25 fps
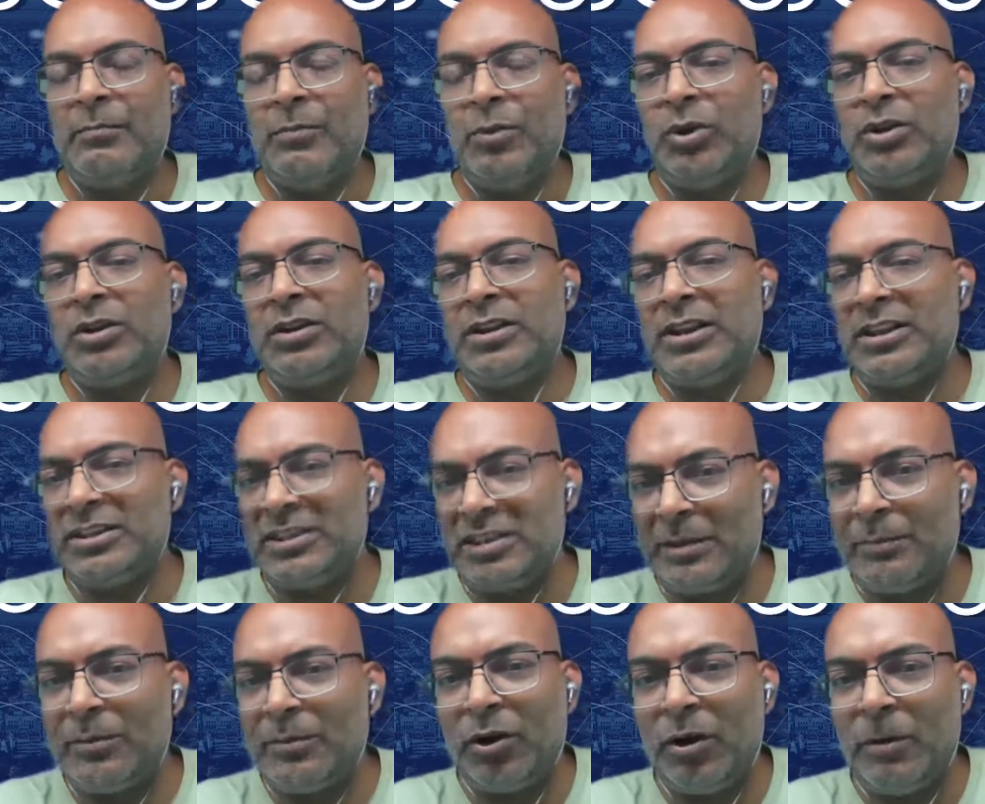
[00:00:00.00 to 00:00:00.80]
both
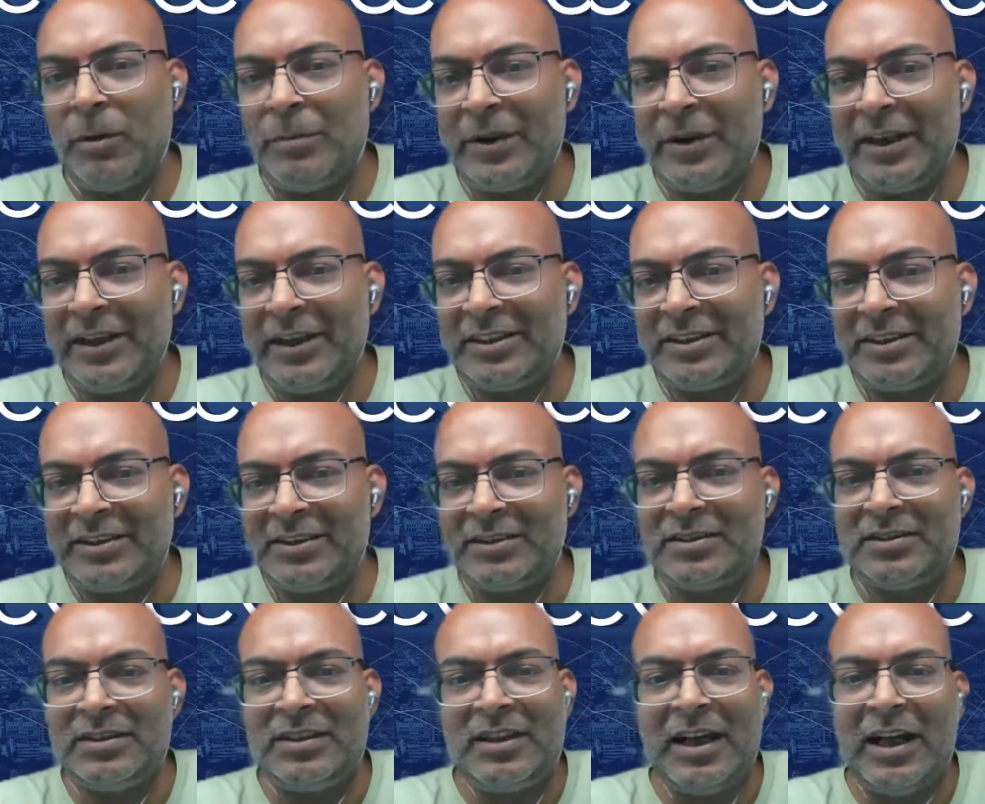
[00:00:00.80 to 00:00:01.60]
customer
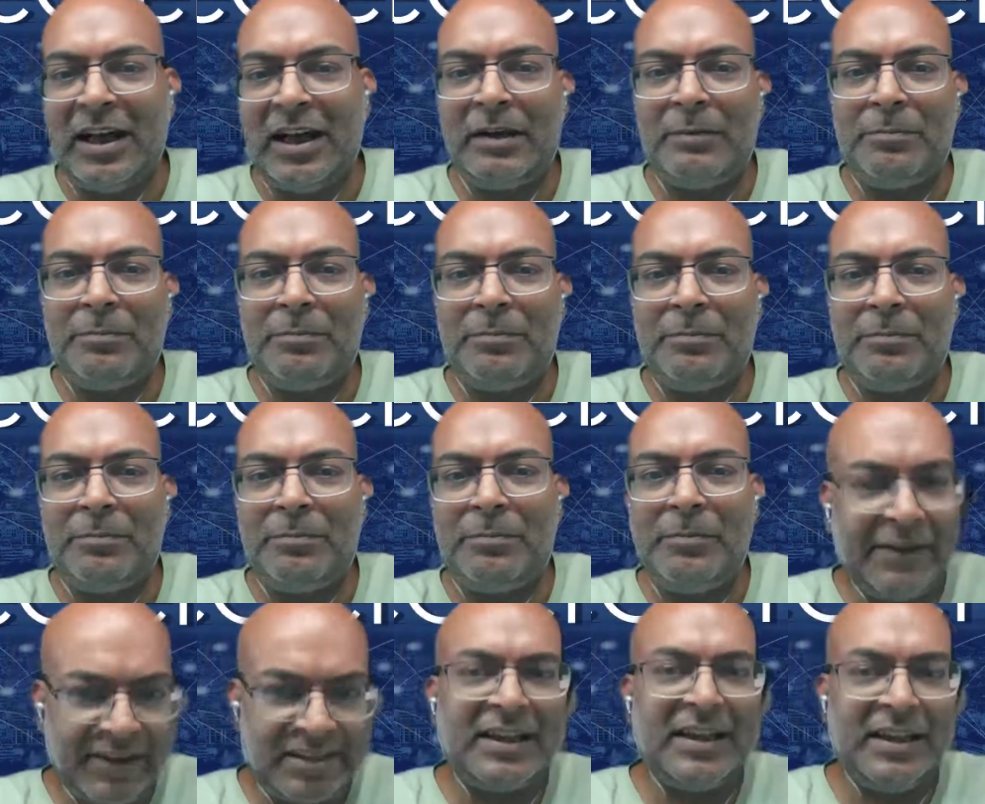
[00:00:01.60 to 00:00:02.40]
operations and
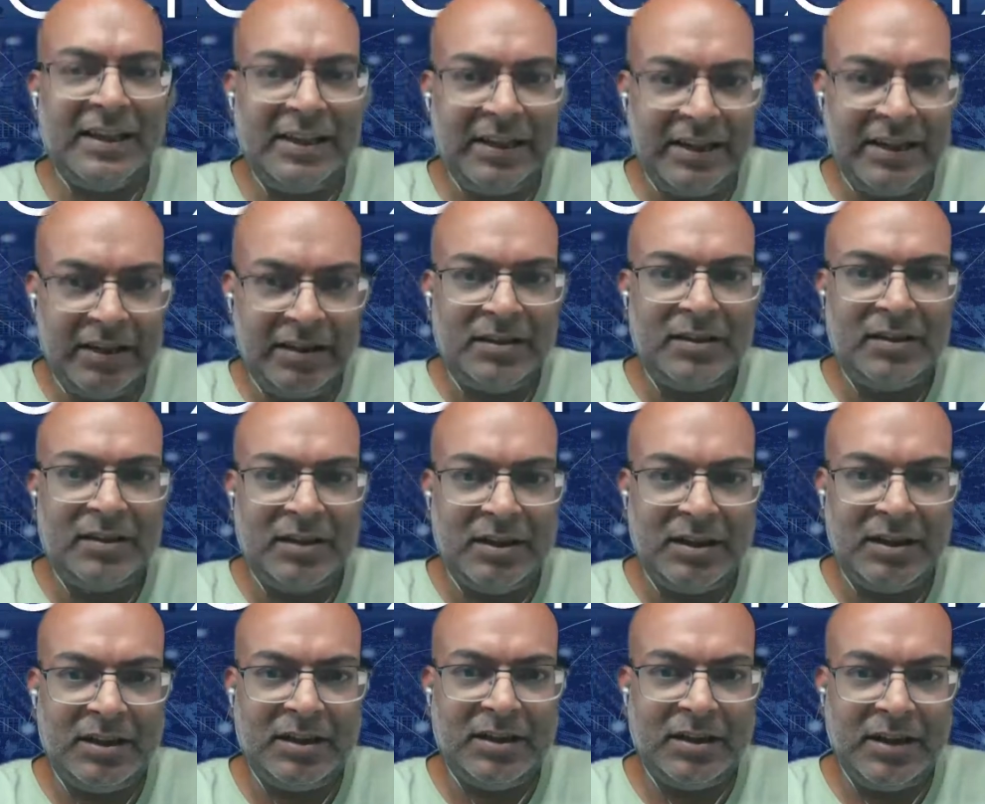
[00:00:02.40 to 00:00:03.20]
BFSI
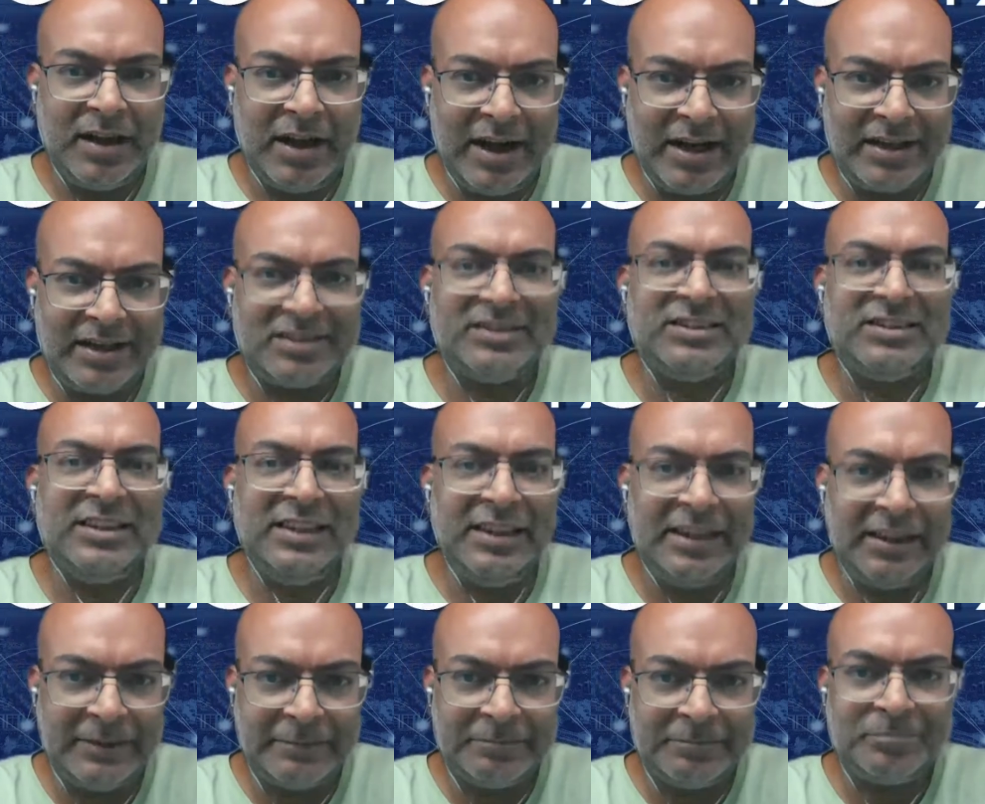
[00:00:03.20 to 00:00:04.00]
are
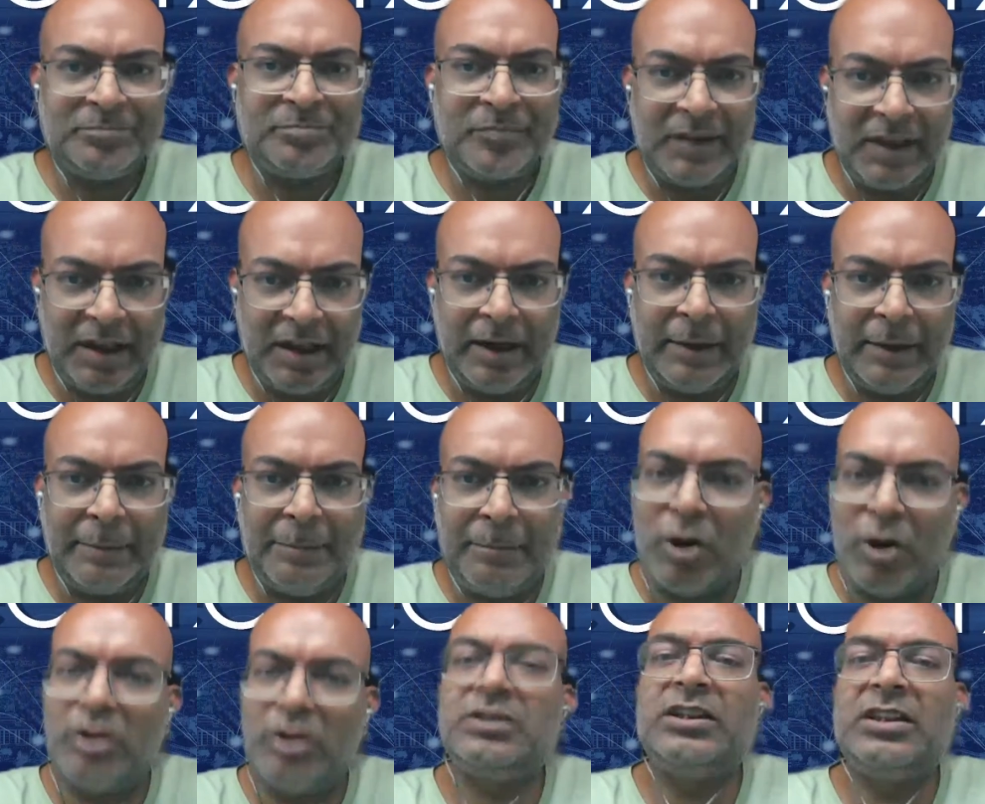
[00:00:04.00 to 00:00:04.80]
seeing
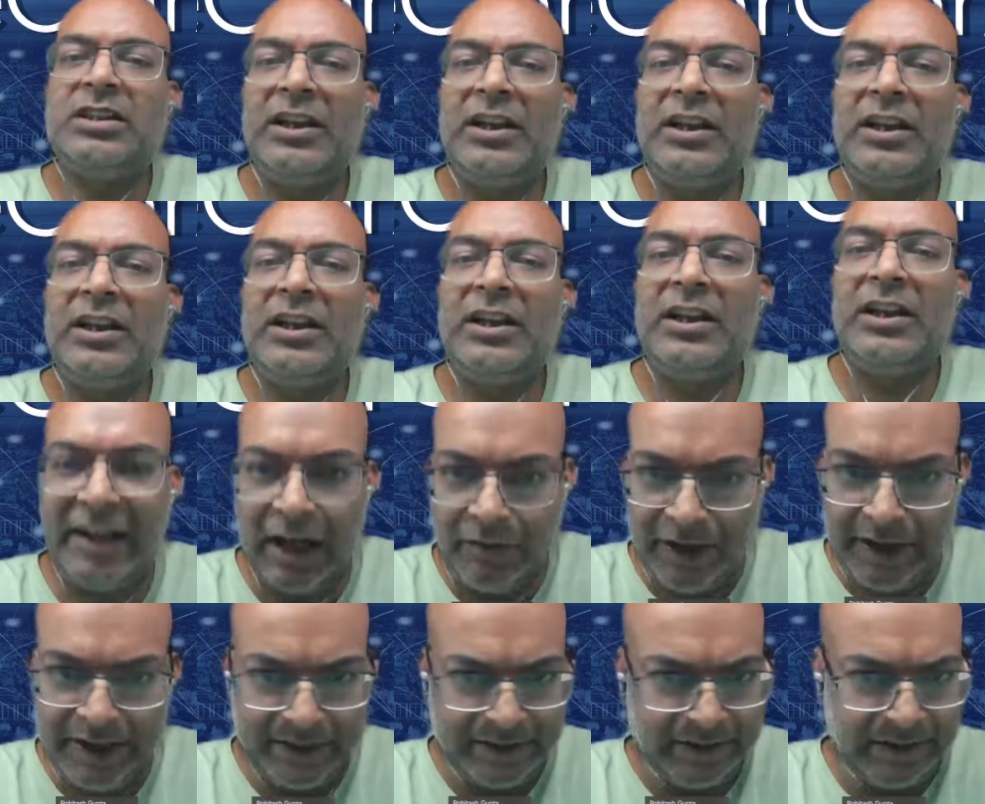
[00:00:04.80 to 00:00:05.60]
positive
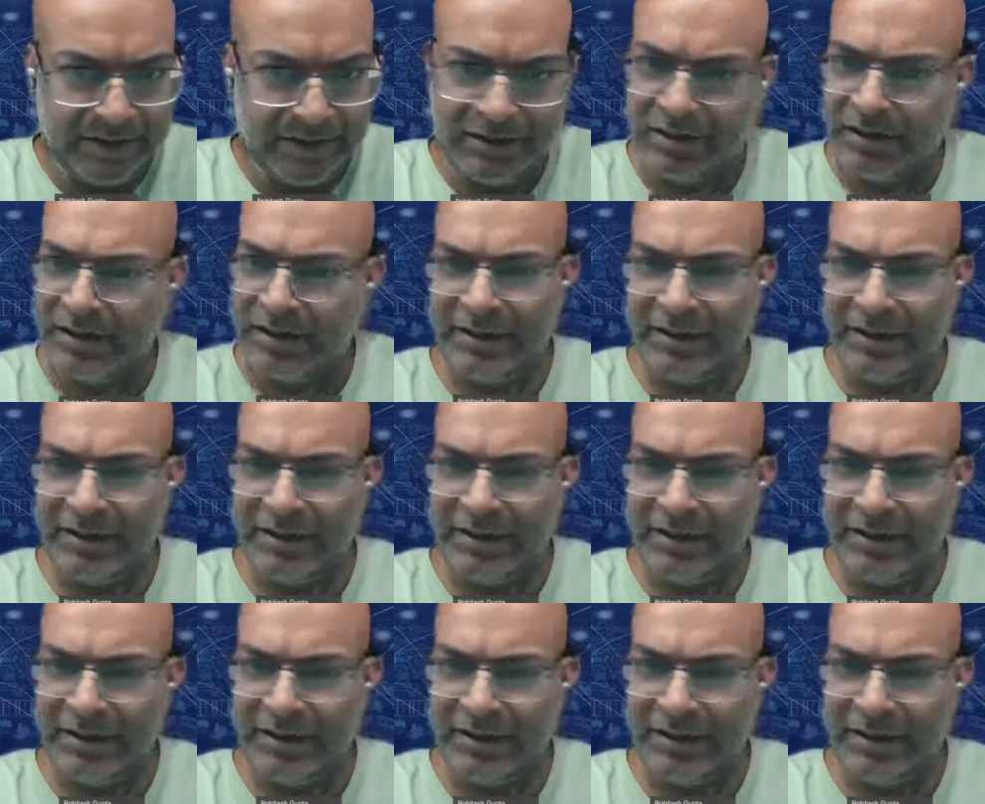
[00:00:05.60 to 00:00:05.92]
tailwinds.